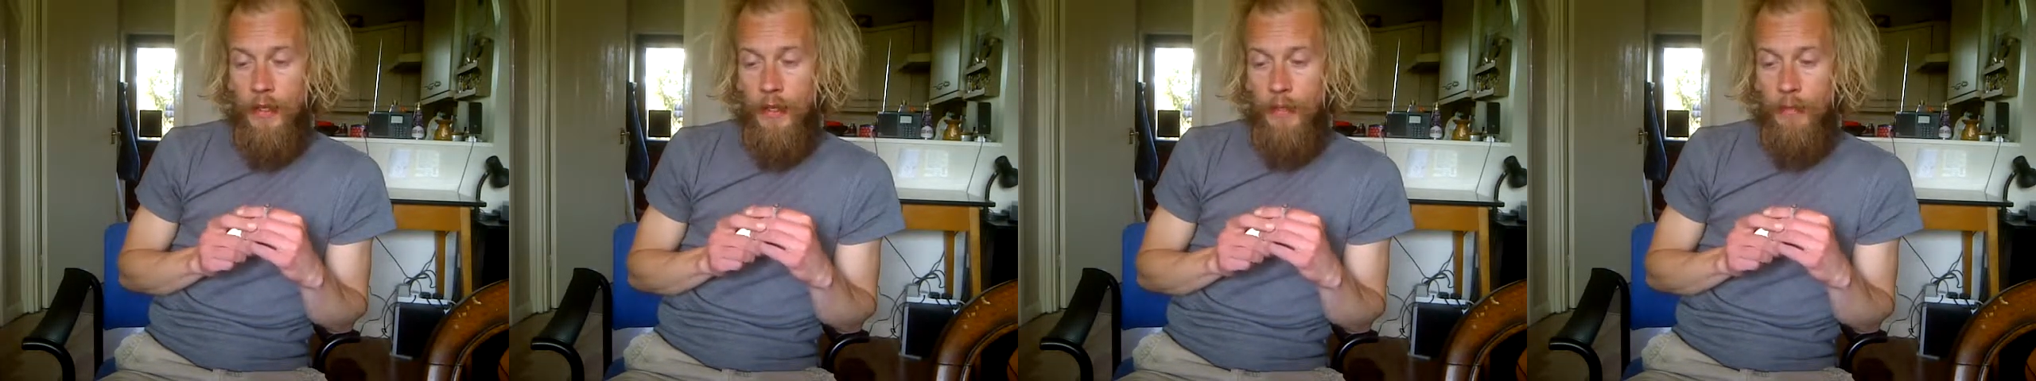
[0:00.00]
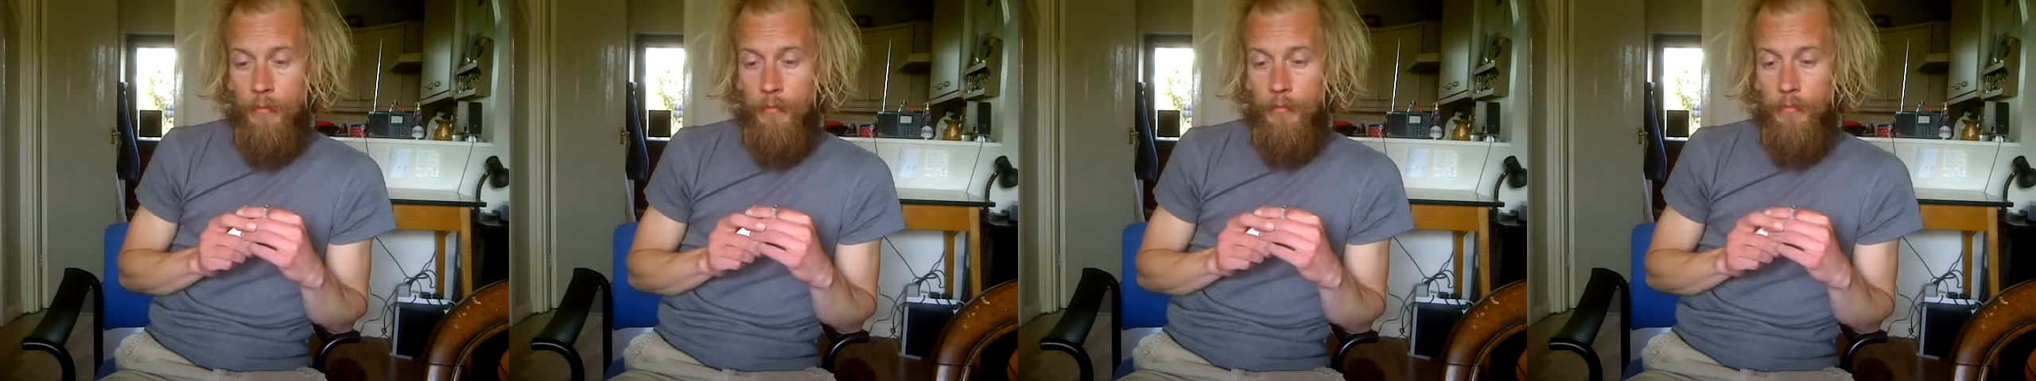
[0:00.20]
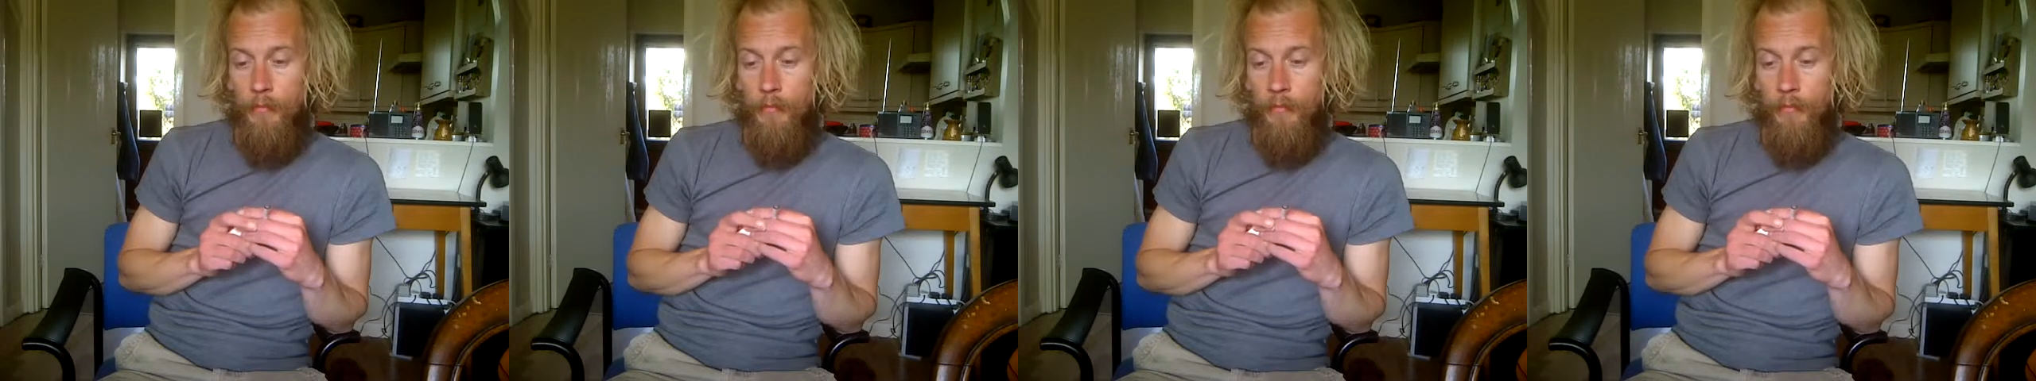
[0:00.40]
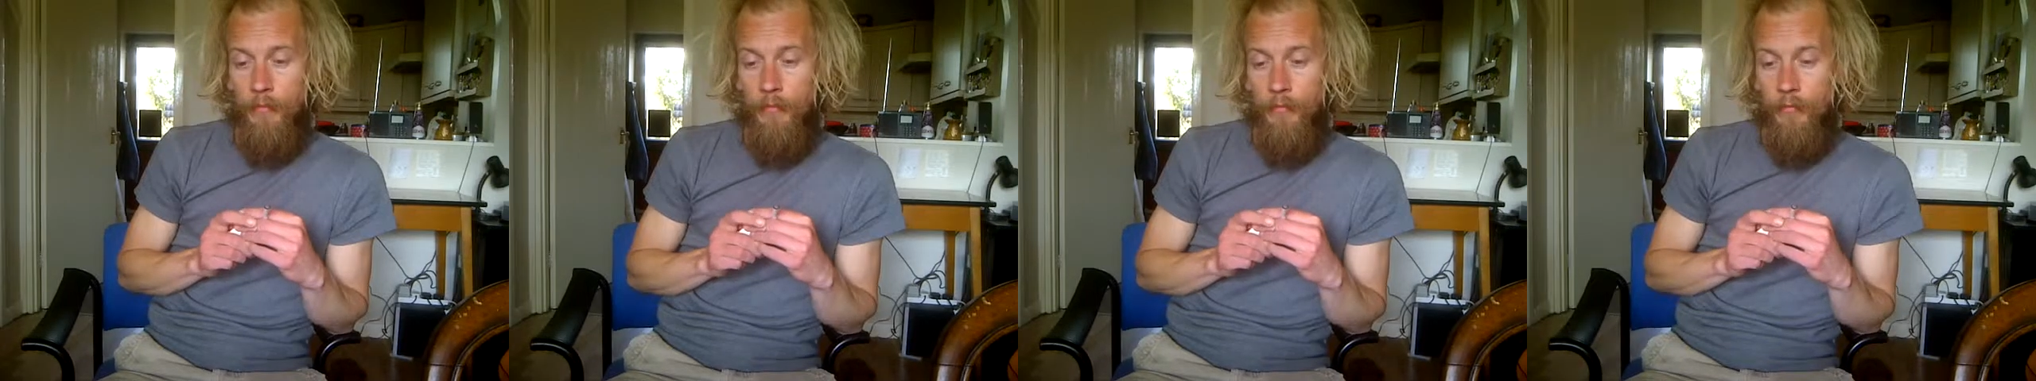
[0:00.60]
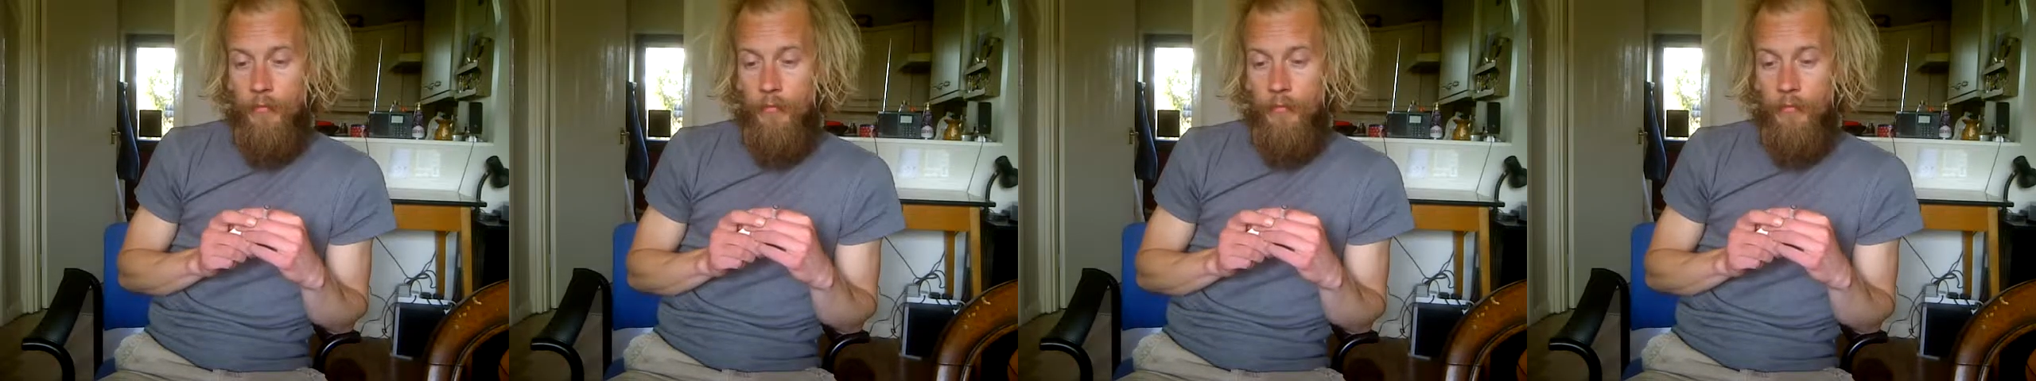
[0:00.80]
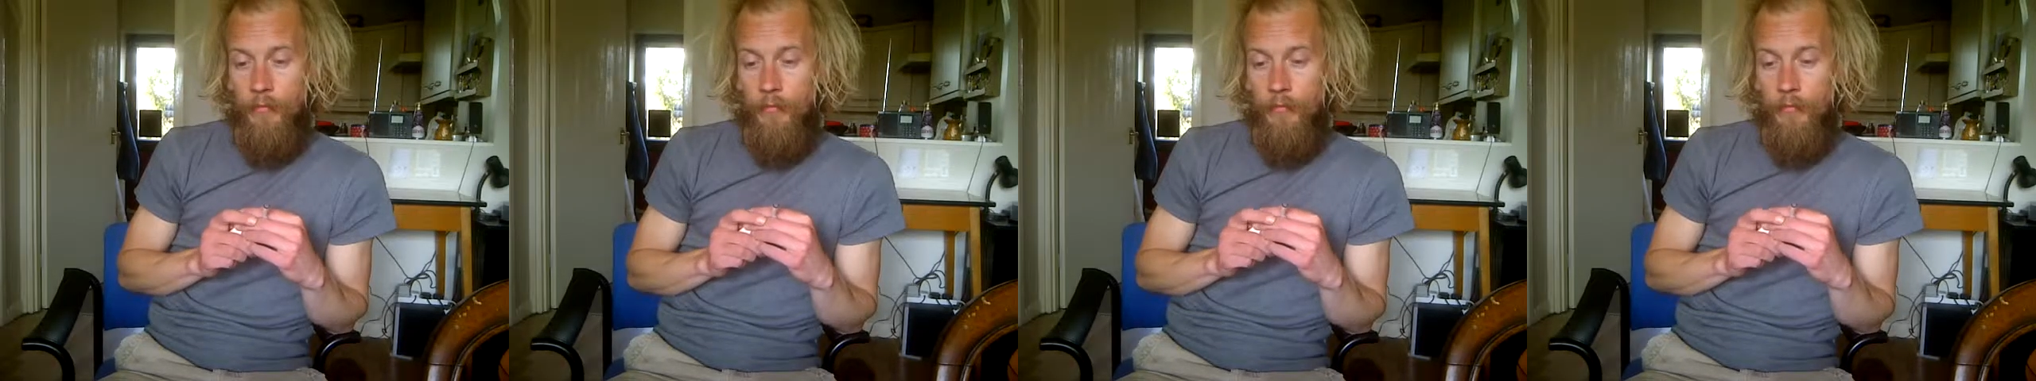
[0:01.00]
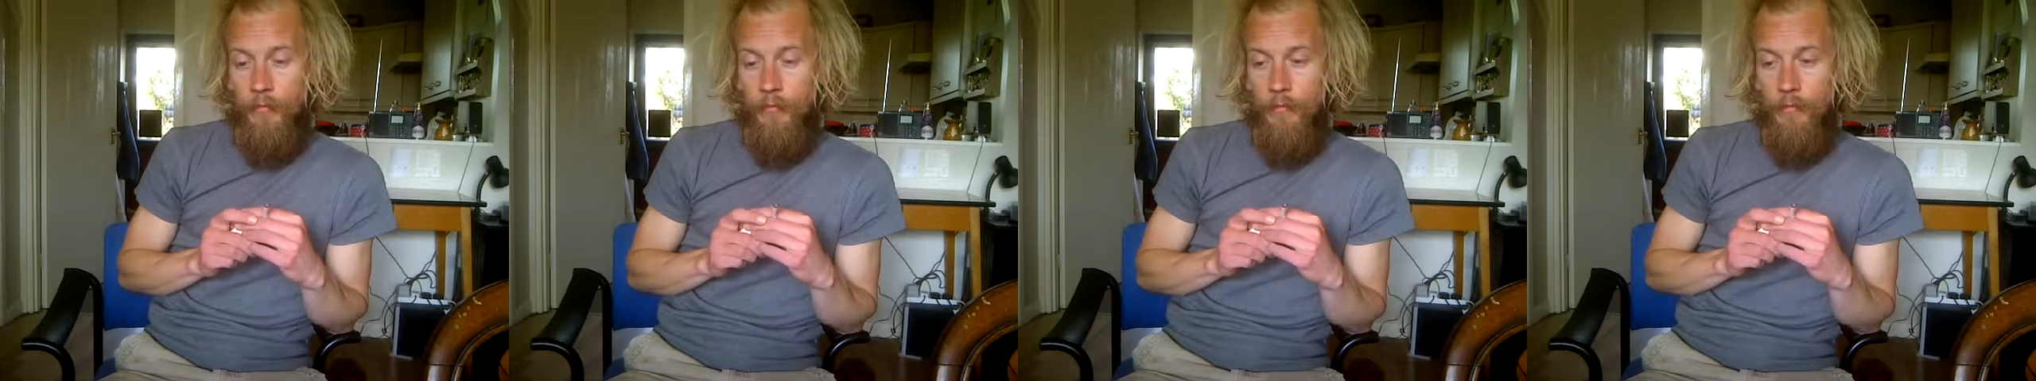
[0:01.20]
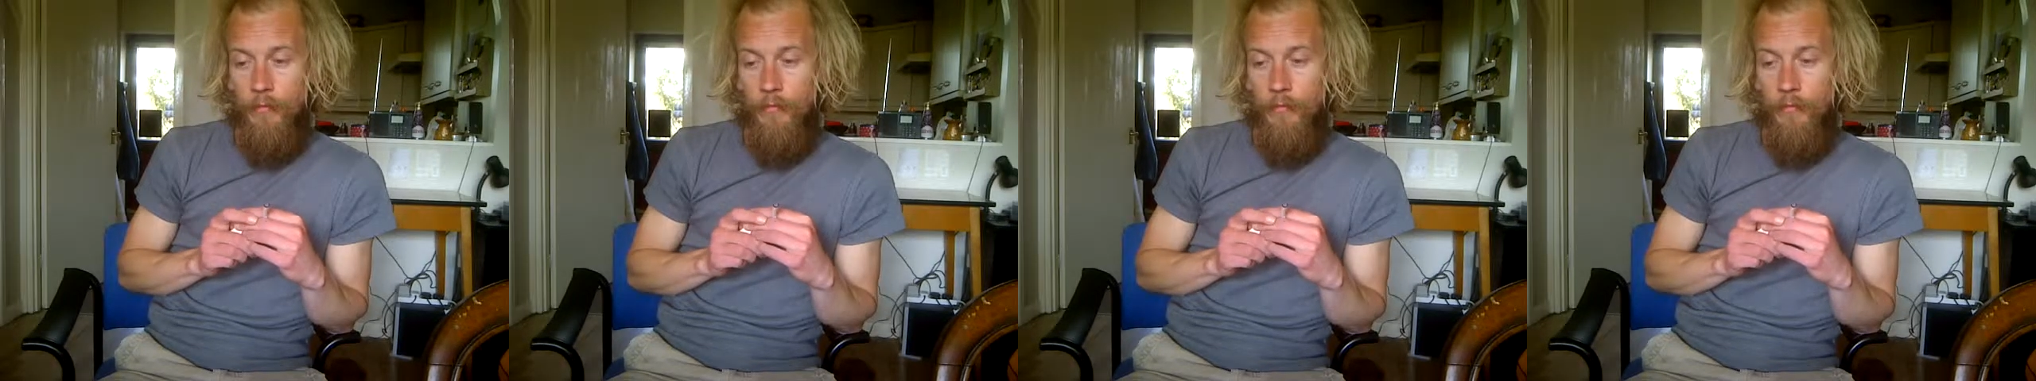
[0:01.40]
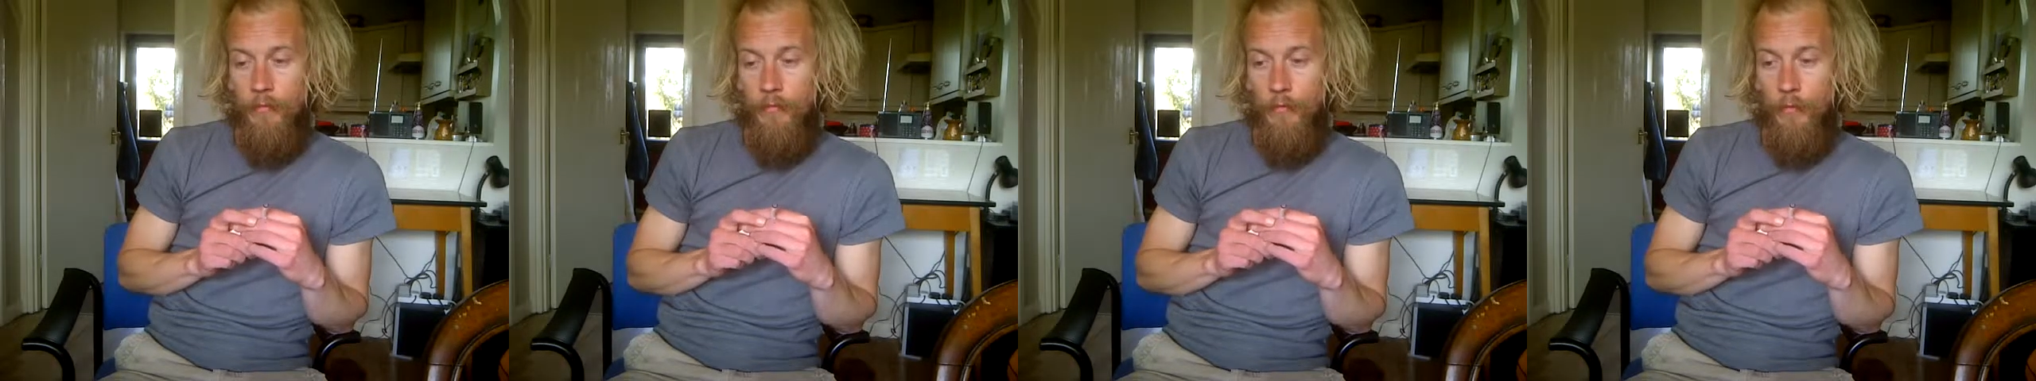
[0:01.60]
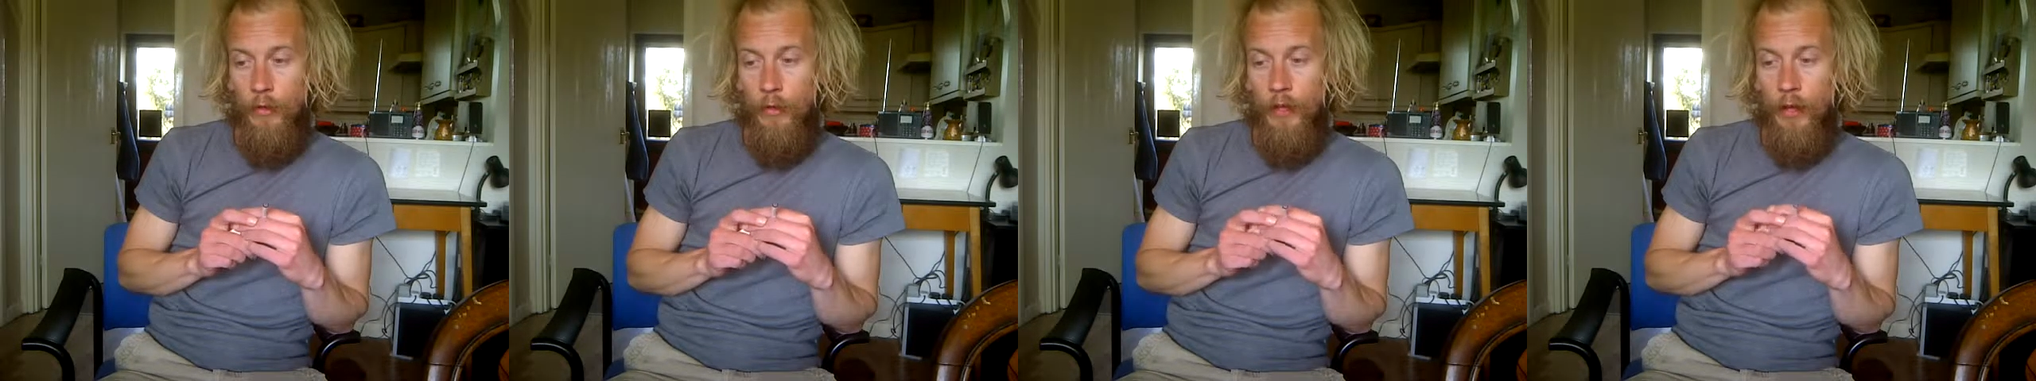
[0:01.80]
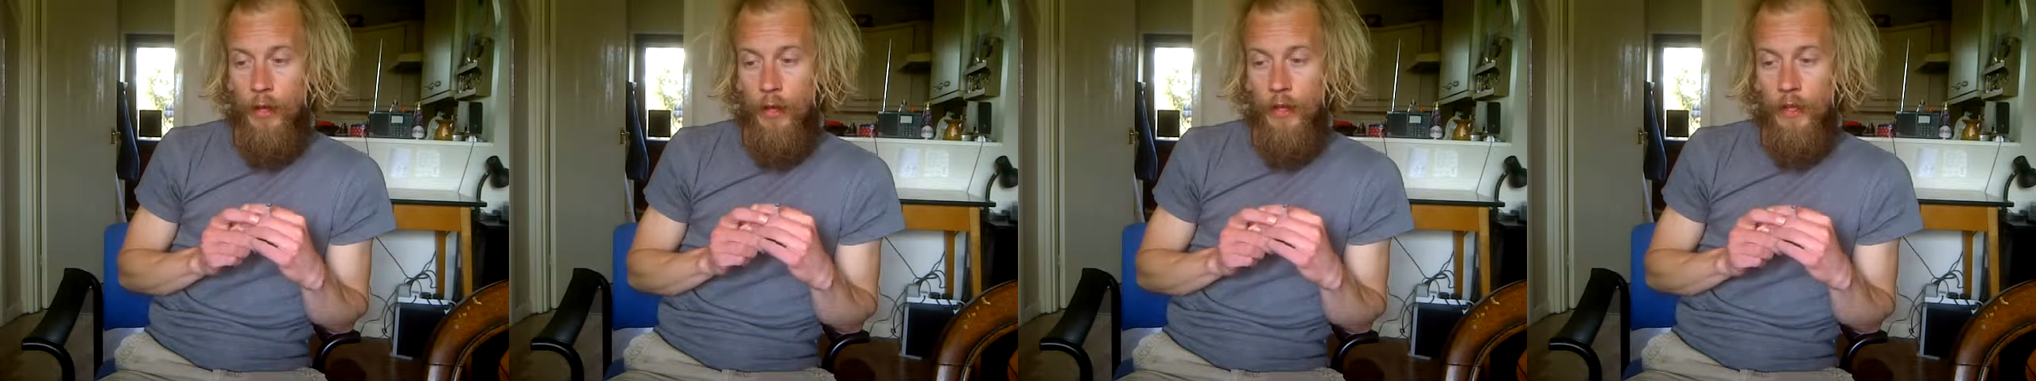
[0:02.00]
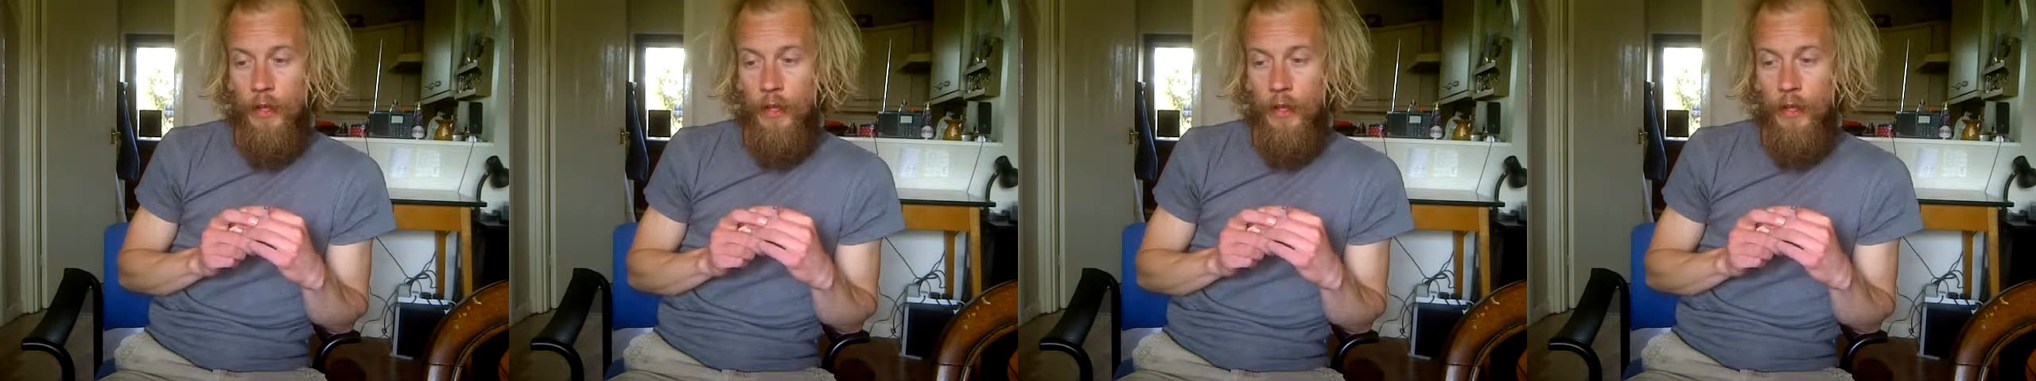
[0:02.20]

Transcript: um, you know,